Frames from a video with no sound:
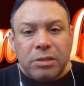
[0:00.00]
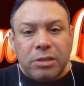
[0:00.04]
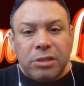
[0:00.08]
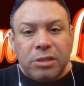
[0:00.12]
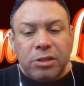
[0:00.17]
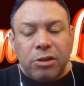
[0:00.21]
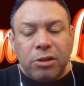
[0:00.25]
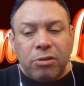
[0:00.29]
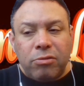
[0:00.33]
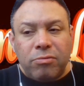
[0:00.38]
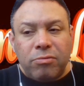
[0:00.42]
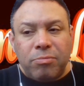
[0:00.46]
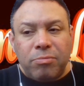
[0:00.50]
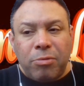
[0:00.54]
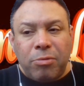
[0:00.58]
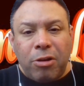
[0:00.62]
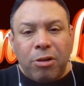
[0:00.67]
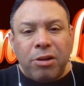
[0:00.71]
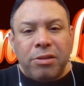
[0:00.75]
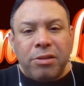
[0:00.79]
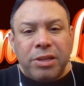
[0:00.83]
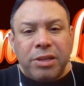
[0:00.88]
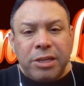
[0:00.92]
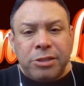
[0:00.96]
you know,
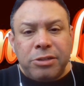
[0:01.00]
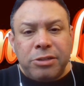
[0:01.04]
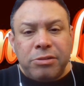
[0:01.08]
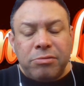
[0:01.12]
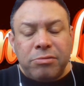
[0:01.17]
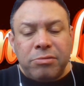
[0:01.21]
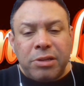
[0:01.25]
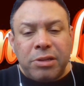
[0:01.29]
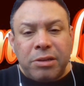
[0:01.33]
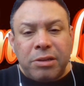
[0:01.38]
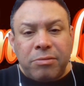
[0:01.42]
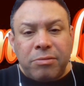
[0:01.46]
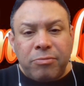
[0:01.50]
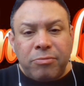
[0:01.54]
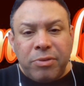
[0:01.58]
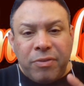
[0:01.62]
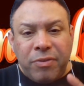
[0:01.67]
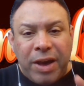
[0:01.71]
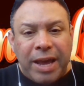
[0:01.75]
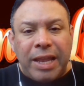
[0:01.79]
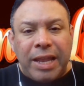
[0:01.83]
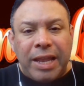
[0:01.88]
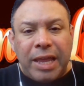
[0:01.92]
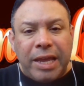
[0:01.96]
part of the issue that we've
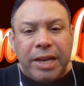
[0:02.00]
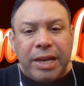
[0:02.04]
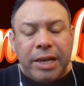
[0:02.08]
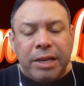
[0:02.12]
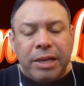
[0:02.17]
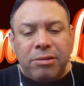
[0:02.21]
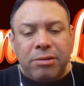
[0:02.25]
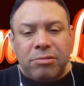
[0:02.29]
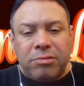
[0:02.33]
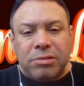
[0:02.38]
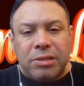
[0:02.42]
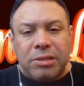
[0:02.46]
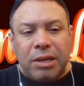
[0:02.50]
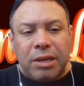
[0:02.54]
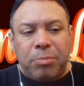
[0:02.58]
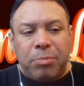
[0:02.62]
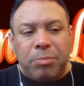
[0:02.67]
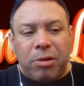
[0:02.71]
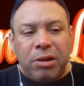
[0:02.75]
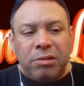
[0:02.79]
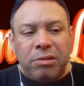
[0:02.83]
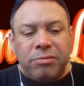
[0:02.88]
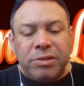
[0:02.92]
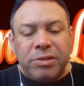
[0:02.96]
highlighted here is that
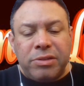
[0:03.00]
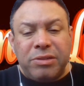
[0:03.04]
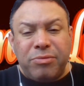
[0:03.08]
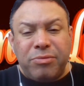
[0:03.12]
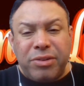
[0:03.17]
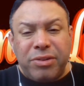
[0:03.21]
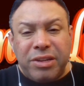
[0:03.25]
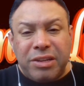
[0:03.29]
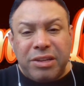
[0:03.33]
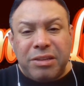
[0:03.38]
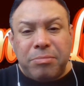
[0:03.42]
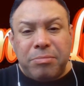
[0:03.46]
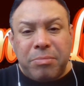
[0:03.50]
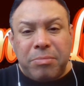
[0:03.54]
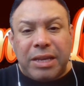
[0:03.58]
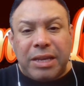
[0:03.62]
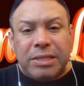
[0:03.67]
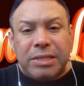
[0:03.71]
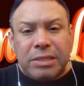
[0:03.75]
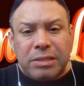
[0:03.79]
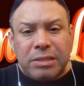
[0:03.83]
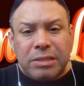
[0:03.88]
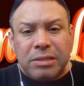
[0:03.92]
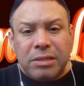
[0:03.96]
part of the reason we're in this
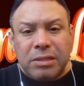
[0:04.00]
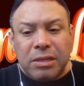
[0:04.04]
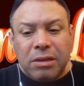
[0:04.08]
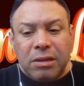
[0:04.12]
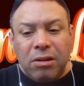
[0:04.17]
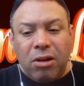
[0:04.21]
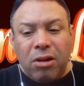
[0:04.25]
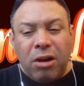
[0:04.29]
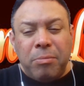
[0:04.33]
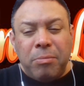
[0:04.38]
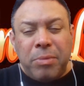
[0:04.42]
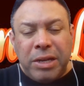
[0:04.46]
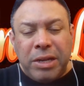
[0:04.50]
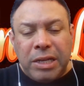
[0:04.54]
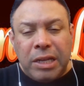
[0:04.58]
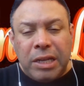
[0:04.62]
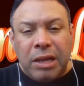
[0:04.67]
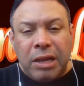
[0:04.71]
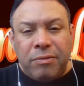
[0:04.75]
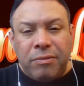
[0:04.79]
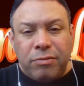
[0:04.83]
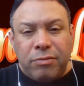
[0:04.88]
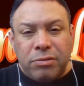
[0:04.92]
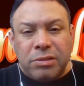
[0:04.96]
mess on many
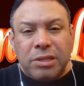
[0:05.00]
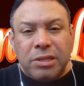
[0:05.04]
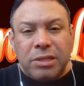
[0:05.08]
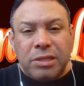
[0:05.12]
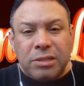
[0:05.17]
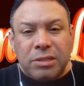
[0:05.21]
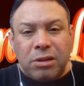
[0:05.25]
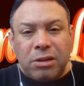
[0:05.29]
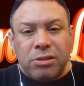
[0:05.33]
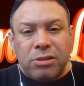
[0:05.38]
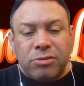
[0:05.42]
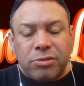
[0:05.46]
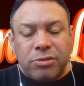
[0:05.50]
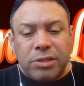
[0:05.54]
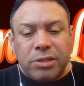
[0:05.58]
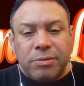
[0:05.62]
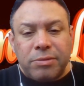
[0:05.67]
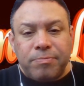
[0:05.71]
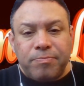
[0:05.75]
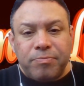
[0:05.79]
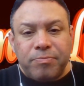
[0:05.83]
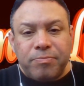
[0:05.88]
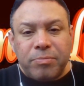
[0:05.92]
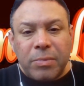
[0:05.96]
levels in this country
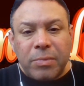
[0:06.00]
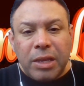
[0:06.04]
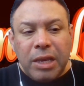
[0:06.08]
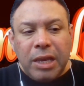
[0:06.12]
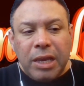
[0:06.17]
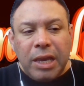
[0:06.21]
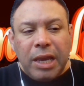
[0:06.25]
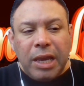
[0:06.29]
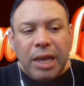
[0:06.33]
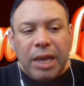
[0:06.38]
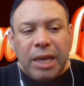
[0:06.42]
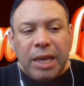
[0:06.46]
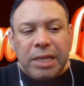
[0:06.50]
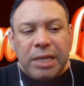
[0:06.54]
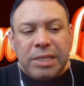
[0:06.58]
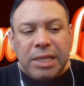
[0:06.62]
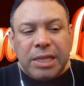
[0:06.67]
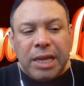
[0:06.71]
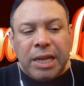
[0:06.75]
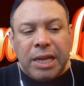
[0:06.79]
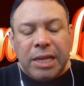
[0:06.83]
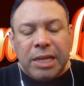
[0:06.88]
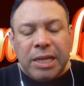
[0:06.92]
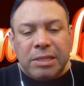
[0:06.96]
is
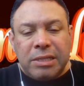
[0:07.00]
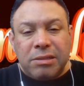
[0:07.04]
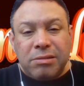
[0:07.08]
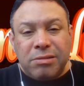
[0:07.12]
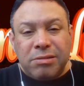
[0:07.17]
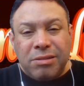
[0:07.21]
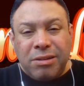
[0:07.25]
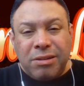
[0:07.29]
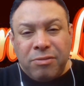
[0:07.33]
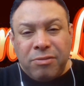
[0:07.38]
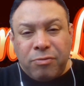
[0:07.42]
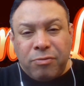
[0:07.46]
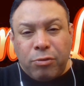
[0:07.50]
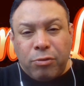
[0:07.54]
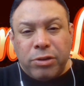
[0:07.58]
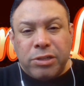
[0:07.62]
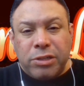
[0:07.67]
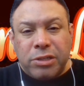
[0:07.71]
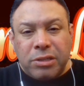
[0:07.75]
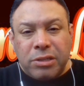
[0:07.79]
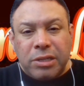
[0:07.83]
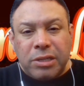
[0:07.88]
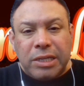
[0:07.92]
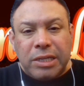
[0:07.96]
that it's
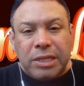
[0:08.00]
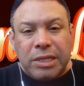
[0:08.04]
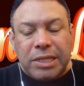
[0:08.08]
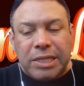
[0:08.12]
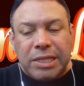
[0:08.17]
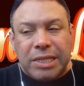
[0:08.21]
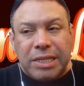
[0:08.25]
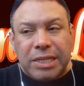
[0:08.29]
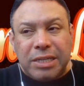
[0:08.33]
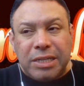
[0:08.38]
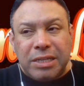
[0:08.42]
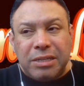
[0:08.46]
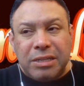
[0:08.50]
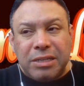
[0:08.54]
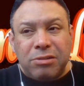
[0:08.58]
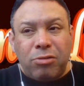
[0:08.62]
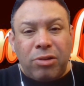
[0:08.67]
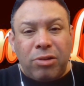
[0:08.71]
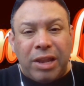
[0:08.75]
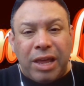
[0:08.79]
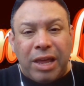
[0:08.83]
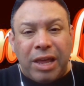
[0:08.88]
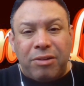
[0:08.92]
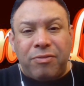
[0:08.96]
unfortunately there's a
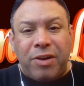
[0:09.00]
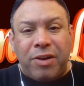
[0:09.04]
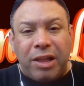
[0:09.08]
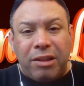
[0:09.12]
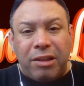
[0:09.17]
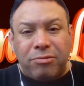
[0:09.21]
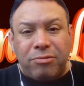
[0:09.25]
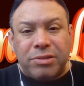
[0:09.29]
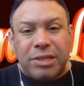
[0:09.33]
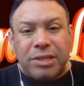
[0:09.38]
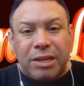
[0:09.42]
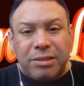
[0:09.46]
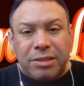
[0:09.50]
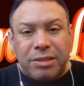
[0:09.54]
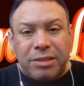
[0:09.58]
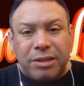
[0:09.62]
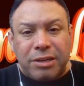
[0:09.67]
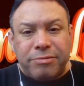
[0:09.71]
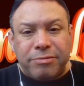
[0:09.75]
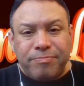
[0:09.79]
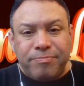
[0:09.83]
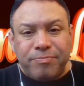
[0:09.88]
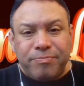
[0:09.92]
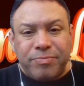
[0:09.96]
whole lot of followers out
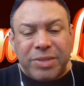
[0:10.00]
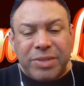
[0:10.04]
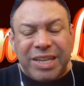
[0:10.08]
there.